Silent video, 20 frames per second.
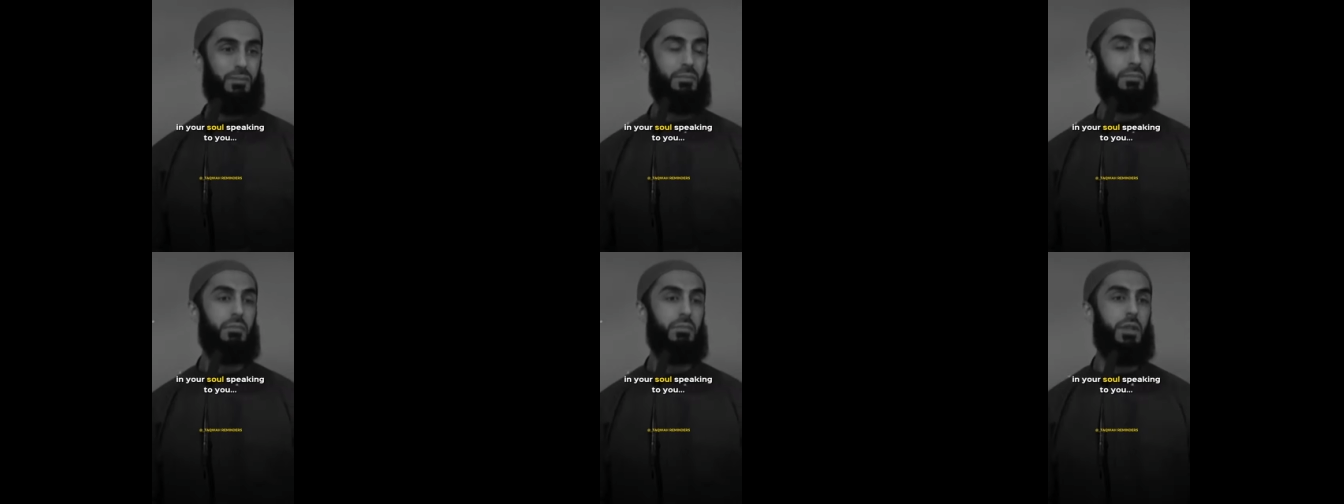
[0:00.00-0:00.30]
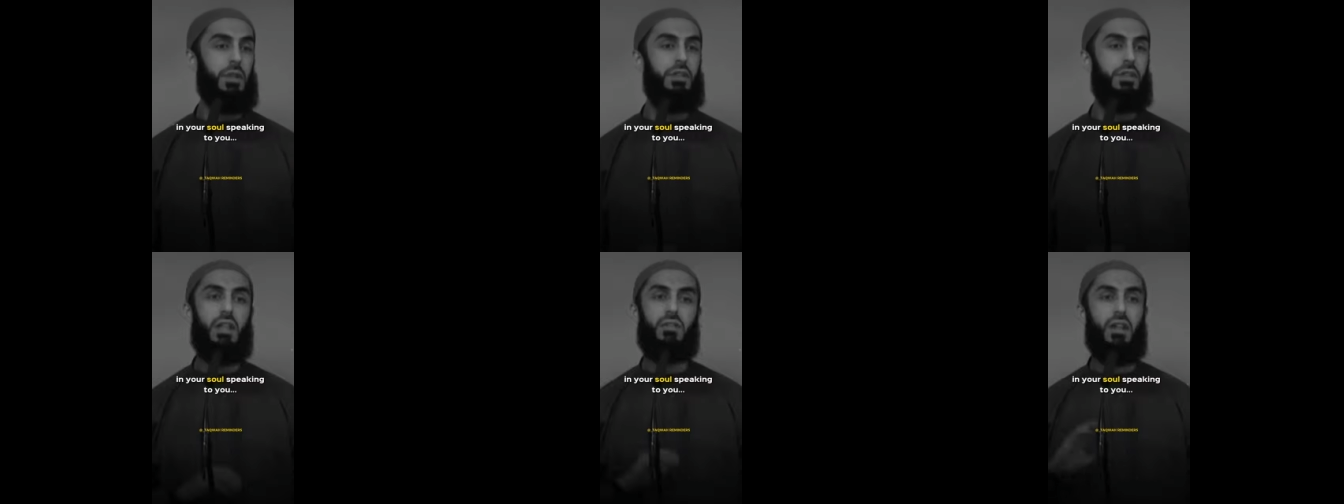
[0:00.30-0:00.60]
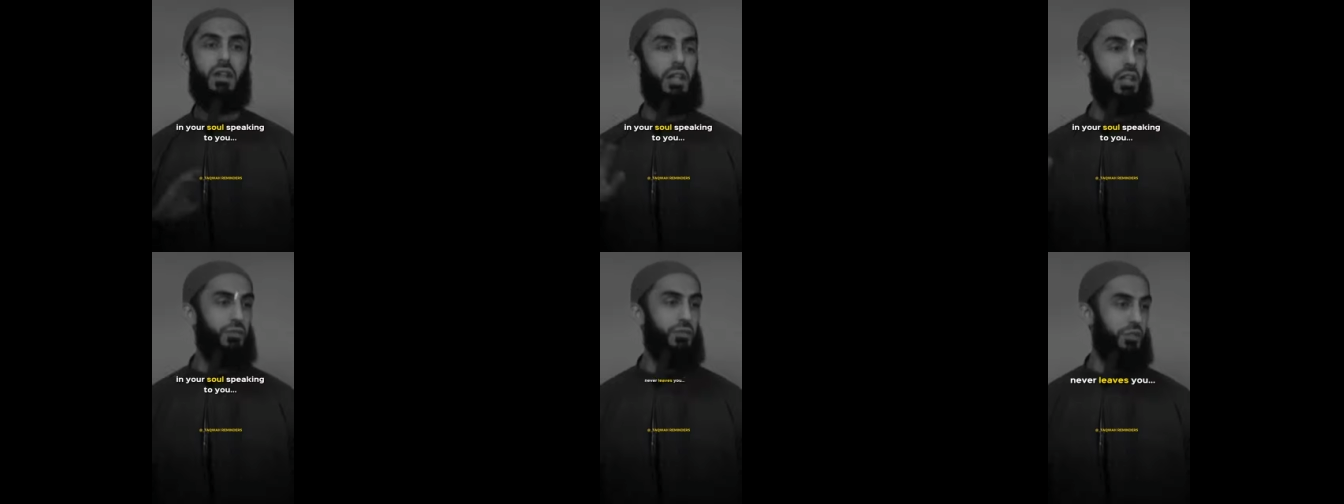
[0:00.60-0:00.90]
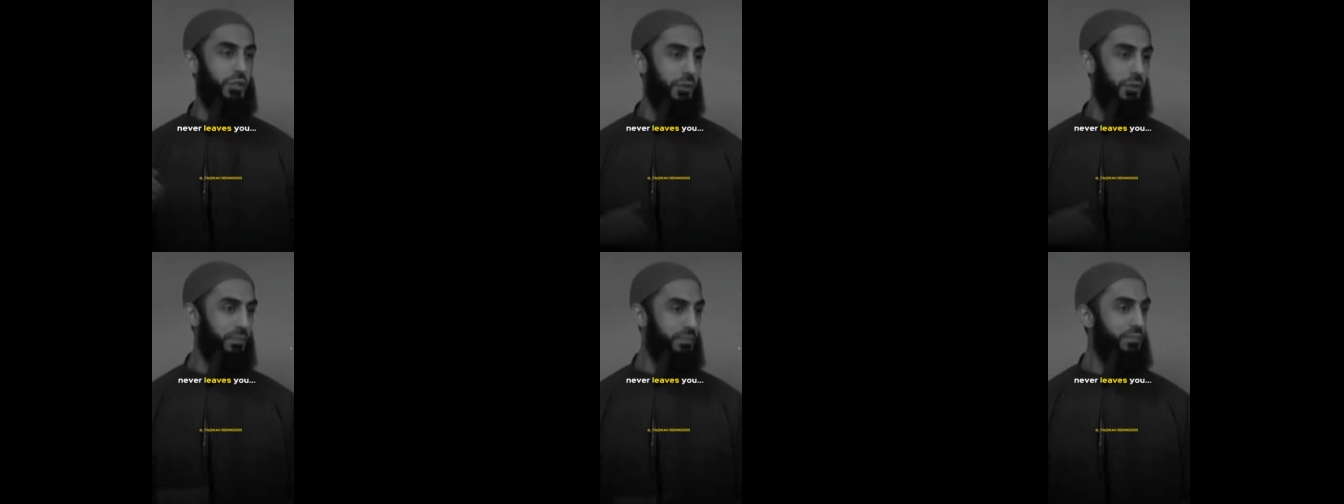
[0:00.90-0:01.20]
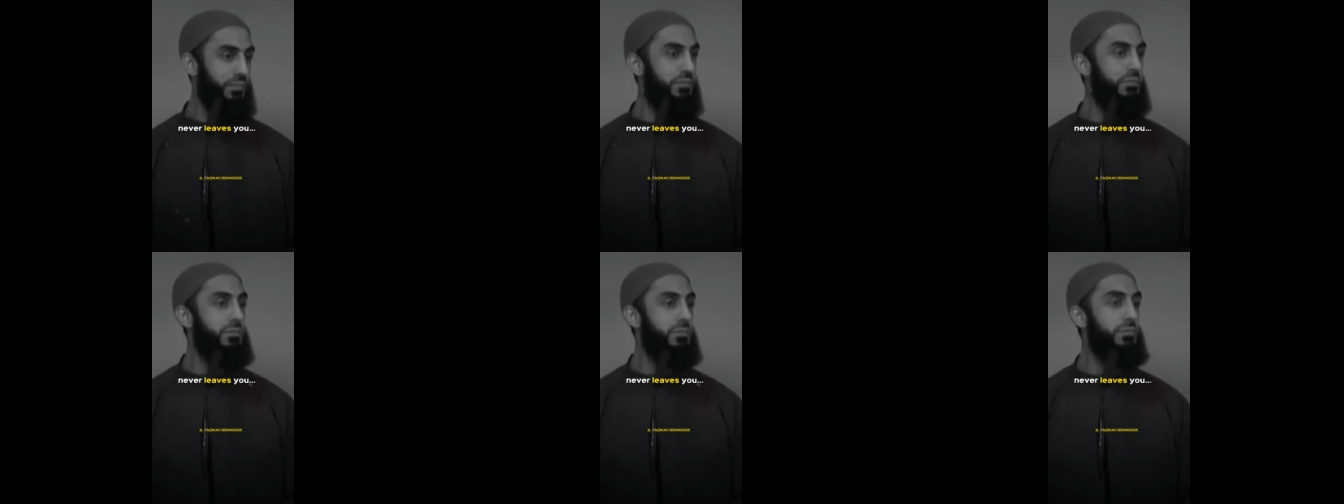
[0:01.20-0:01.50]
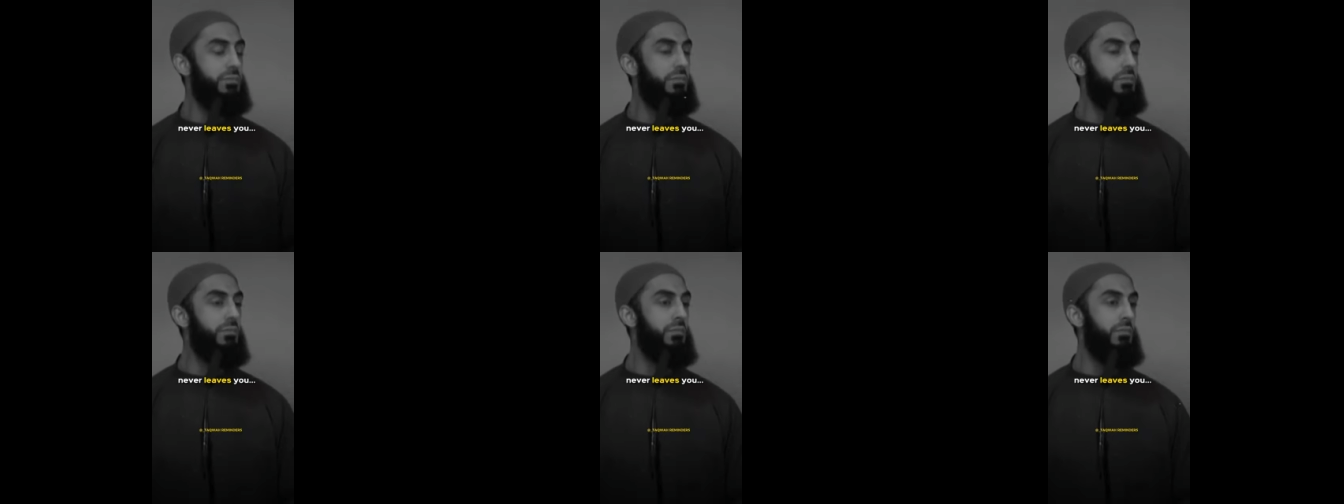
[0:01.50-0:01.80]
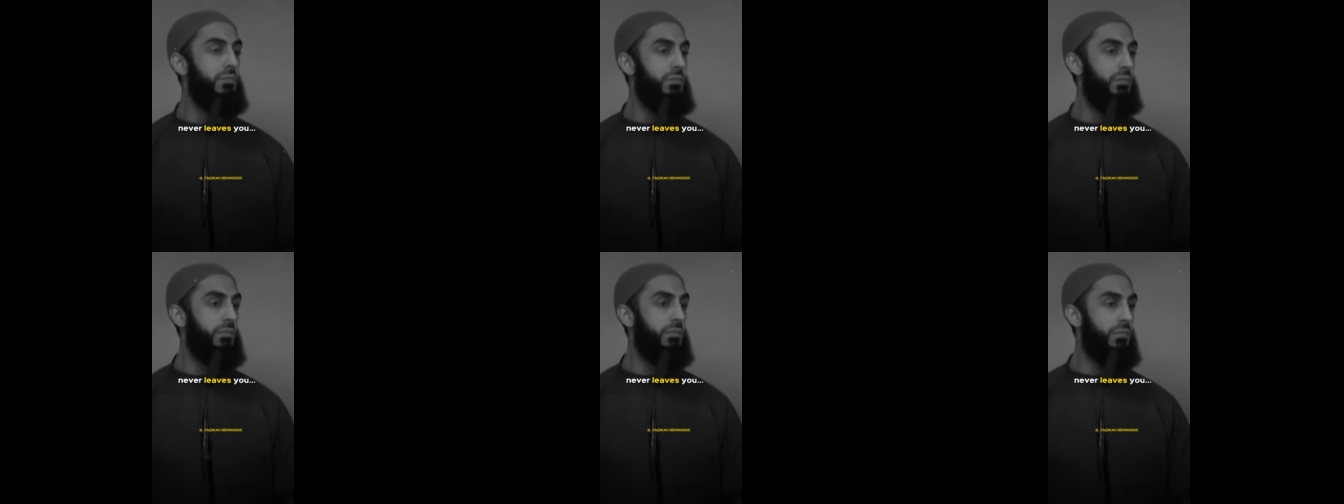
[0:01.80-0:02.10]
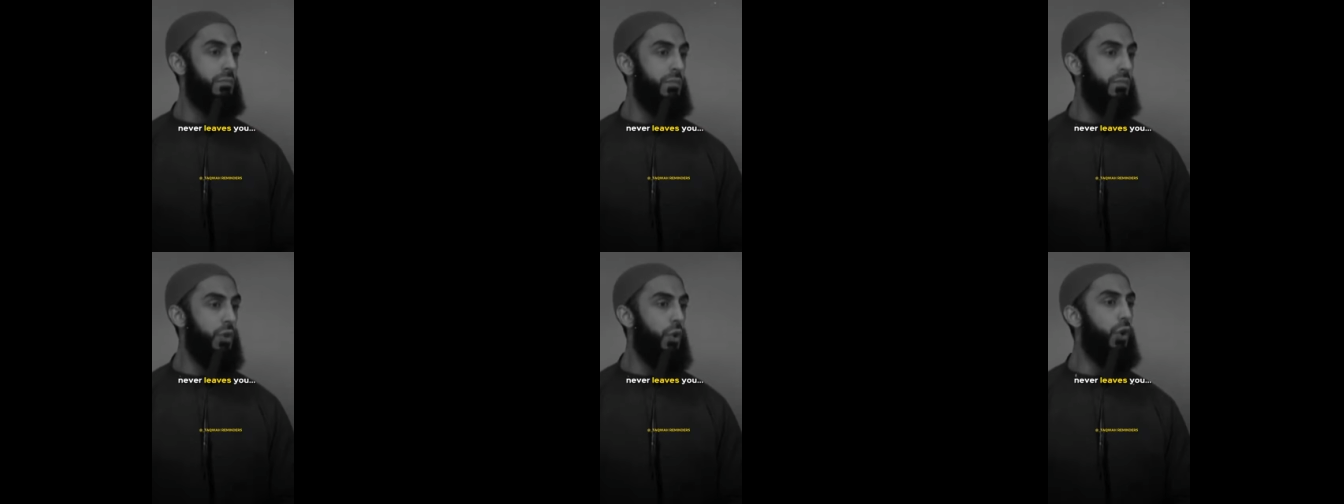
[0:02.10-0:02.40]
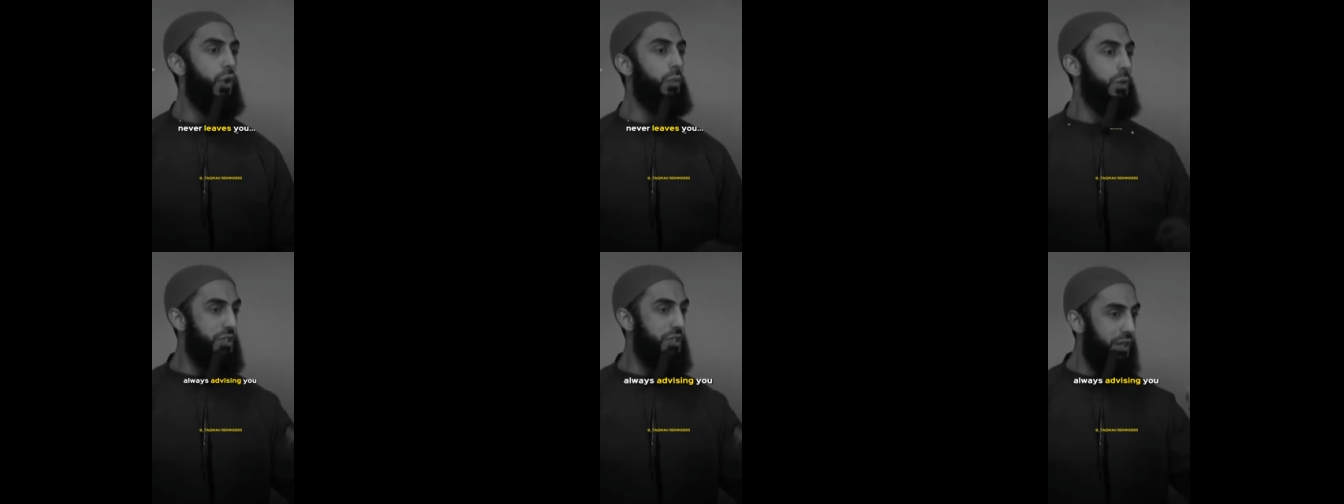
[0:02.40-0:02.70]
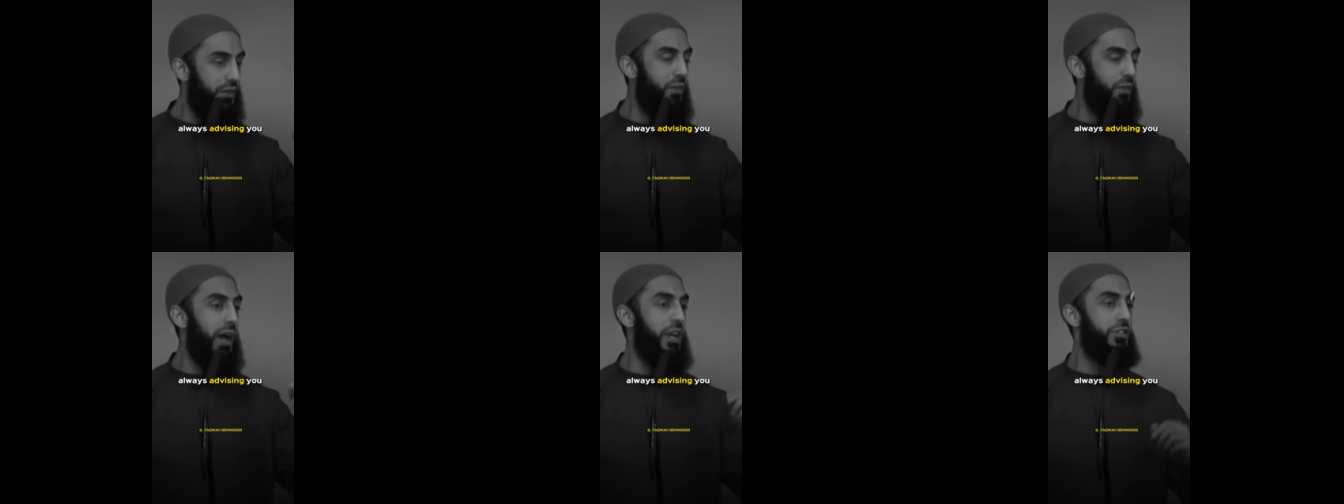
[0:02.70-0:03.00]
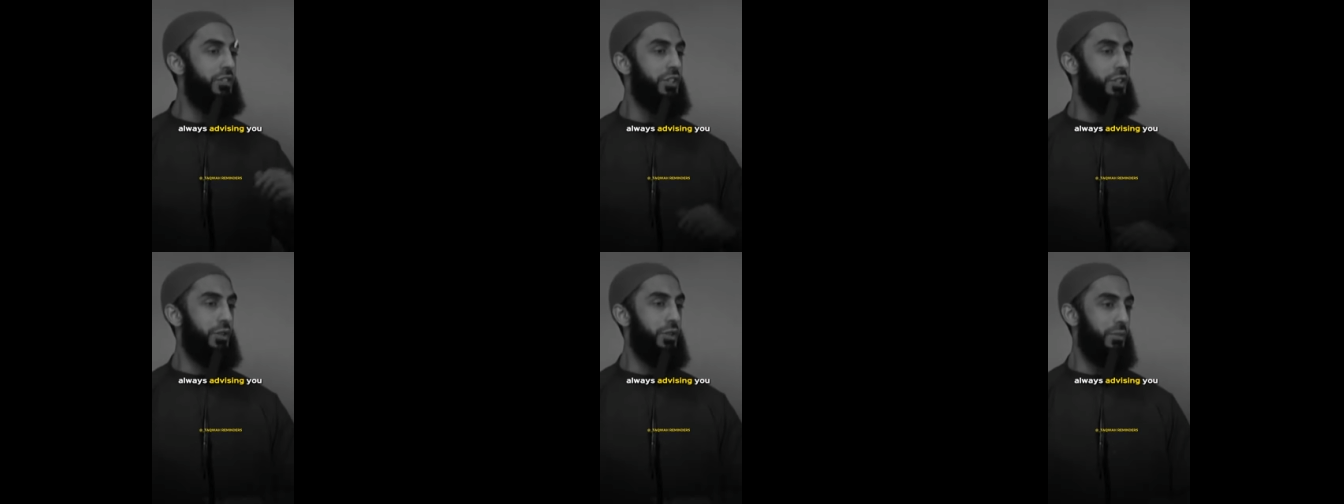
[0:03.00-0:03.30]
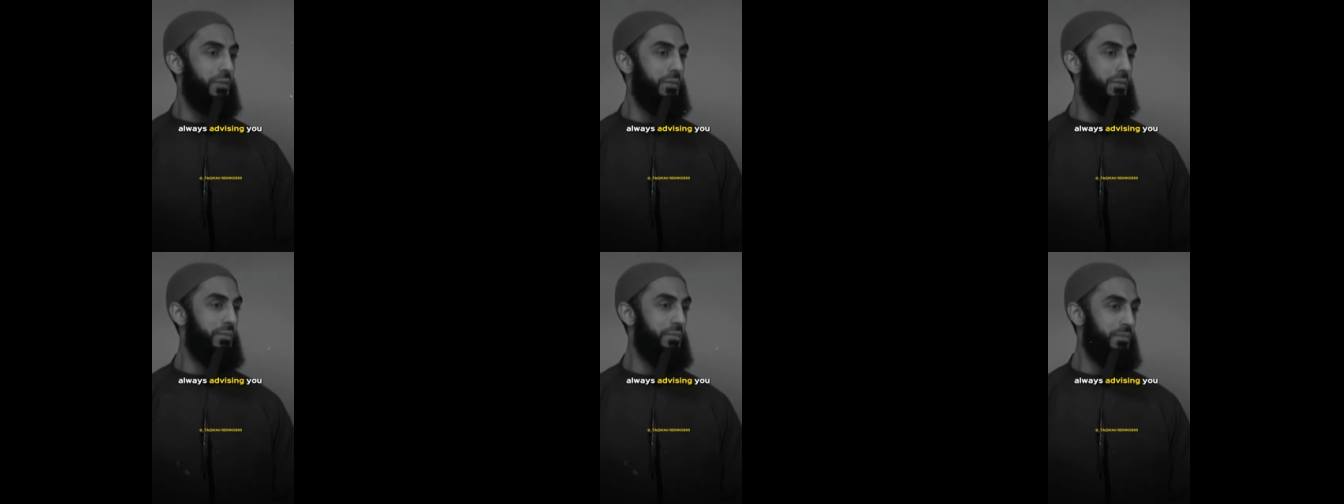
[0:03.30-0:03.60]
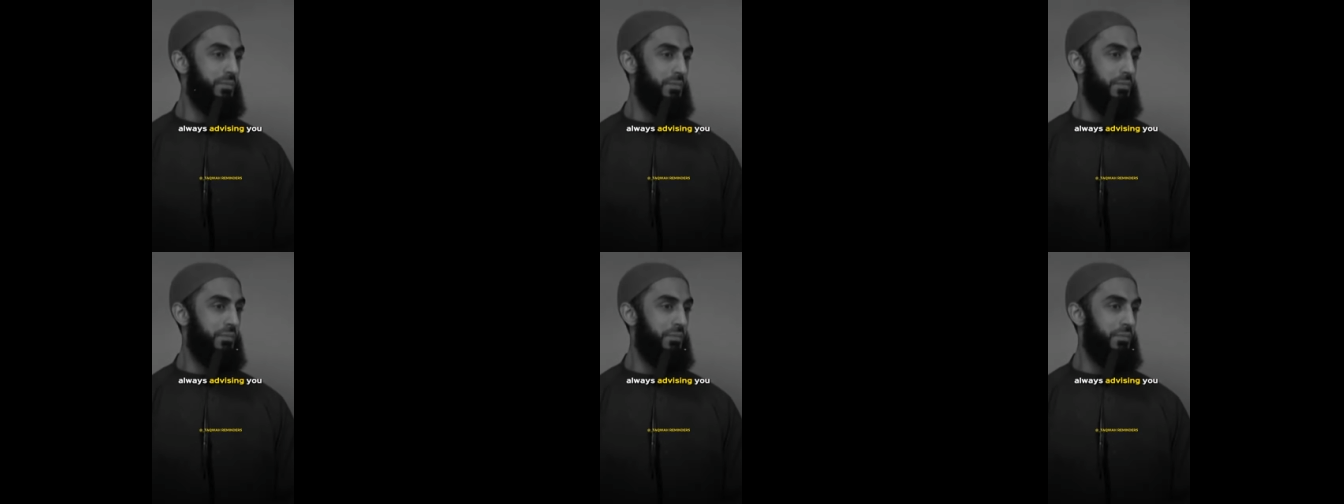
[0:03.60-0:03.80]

Never leaves you. Always advising you.